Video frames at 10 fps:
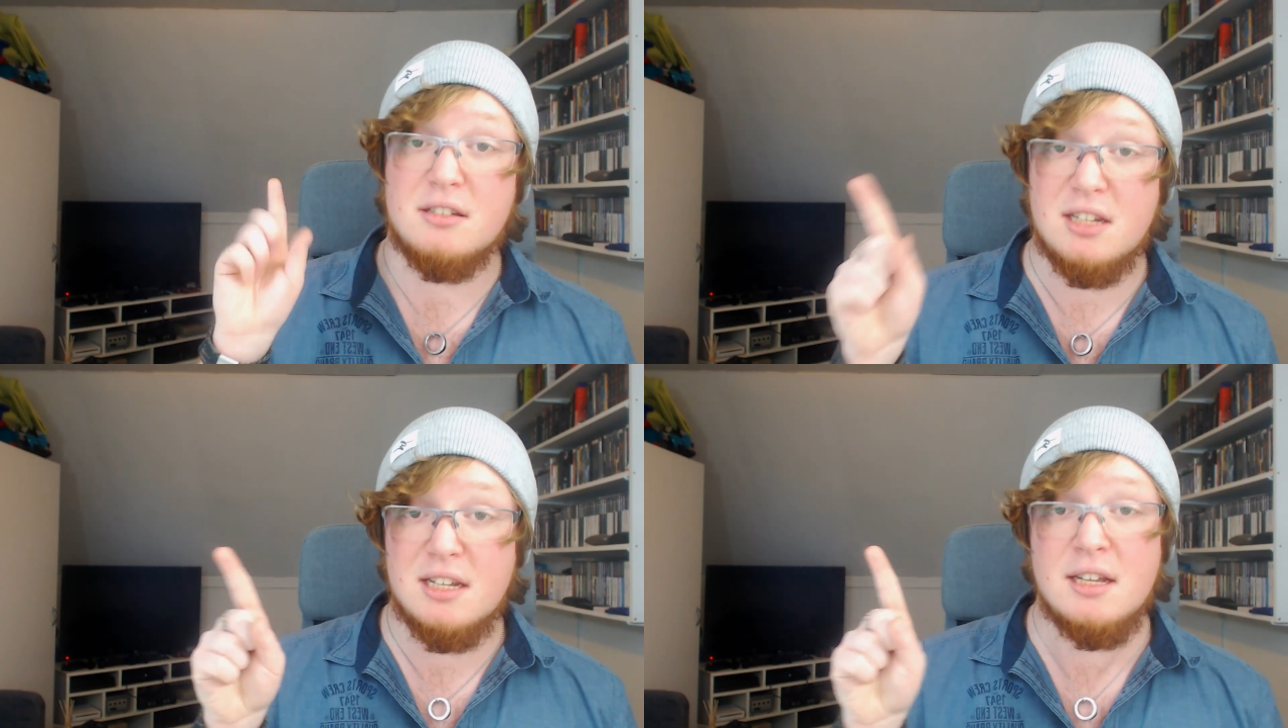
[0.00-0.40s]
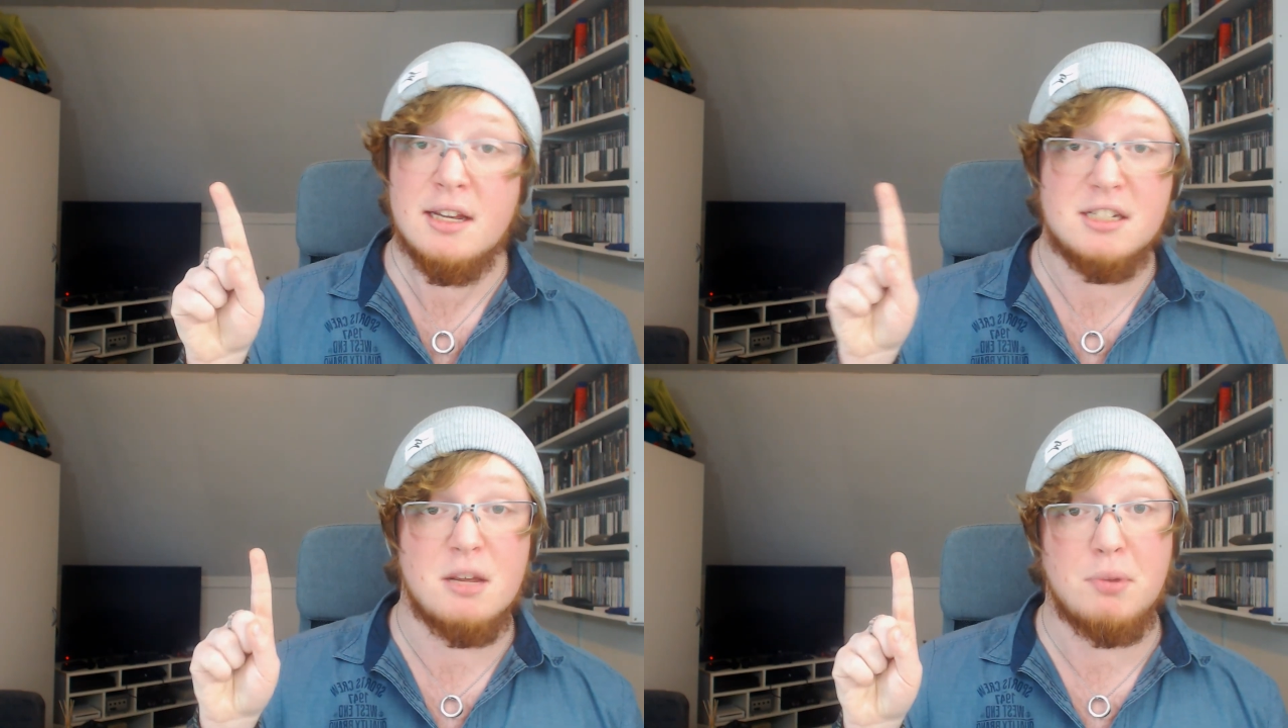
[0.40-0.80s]
the
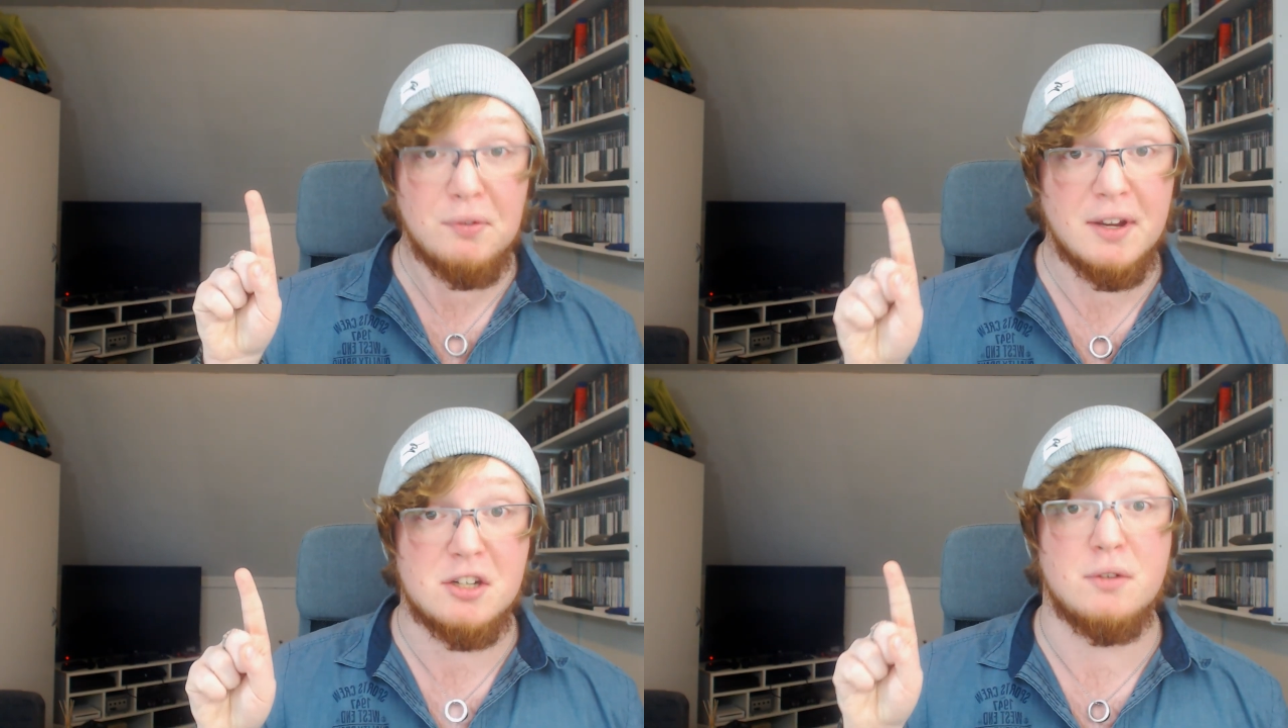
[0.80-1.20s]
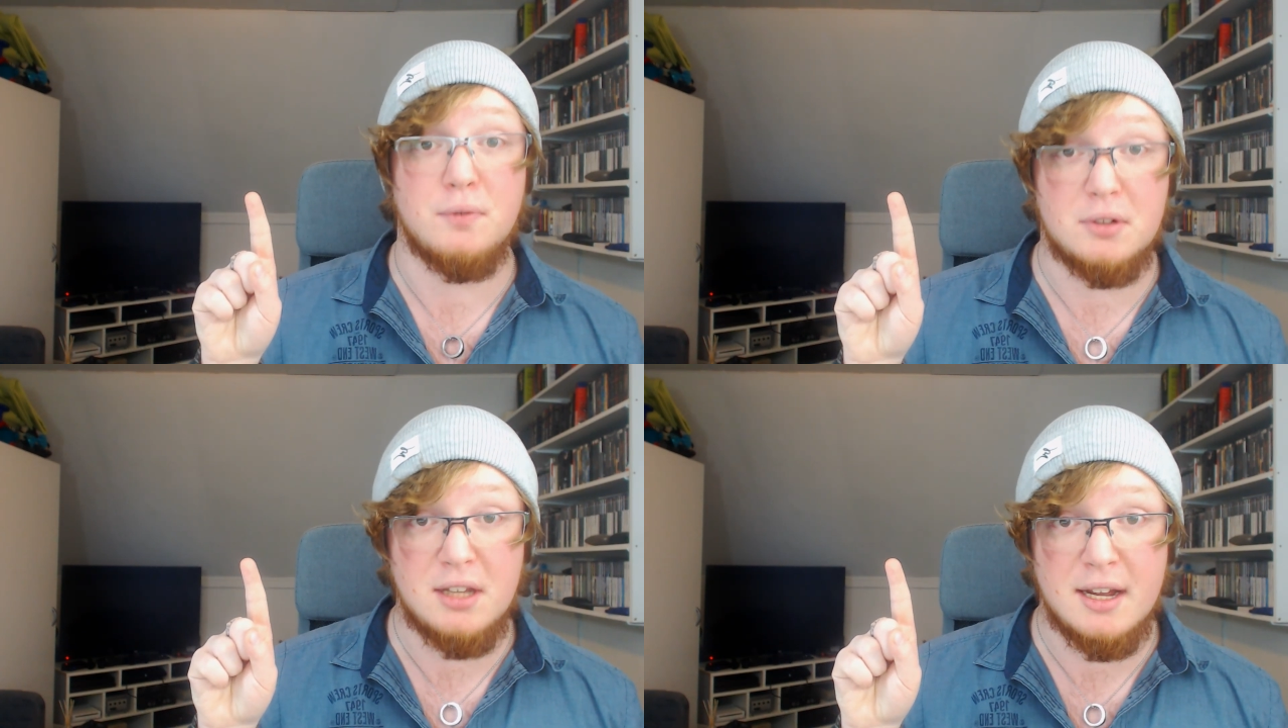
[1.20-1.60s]
D is the
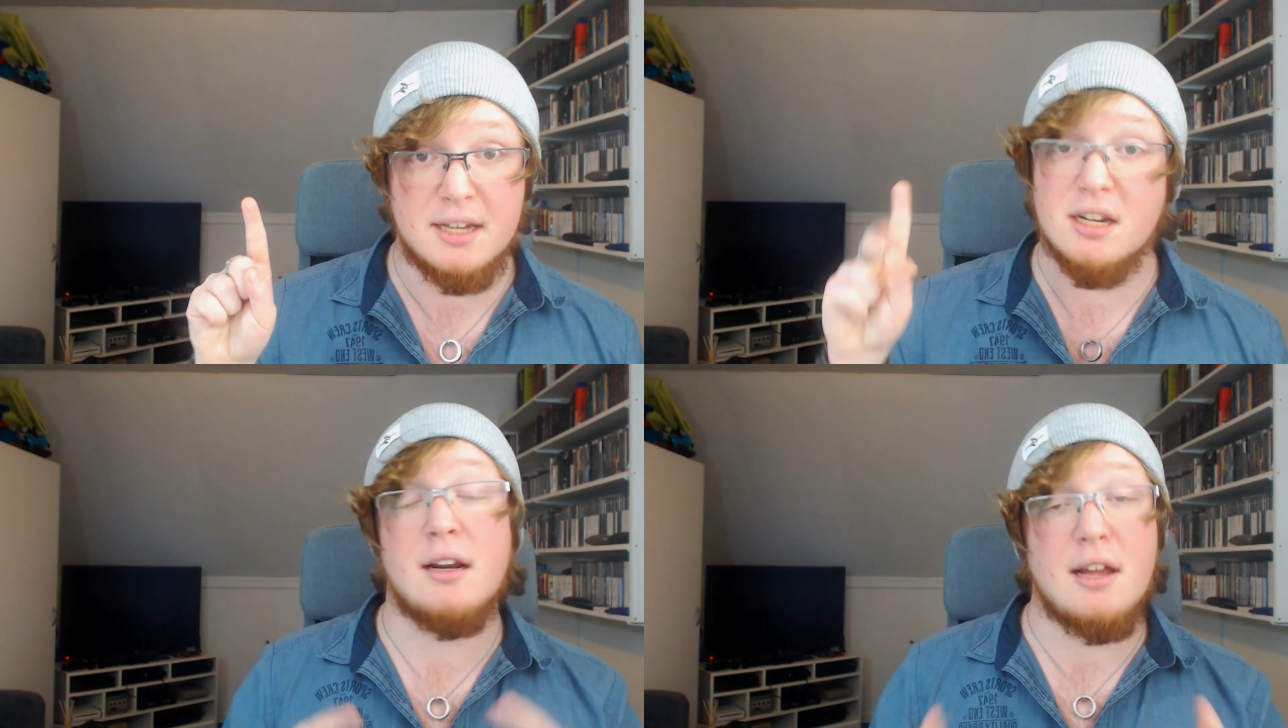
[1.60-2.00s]
abbreviation for die,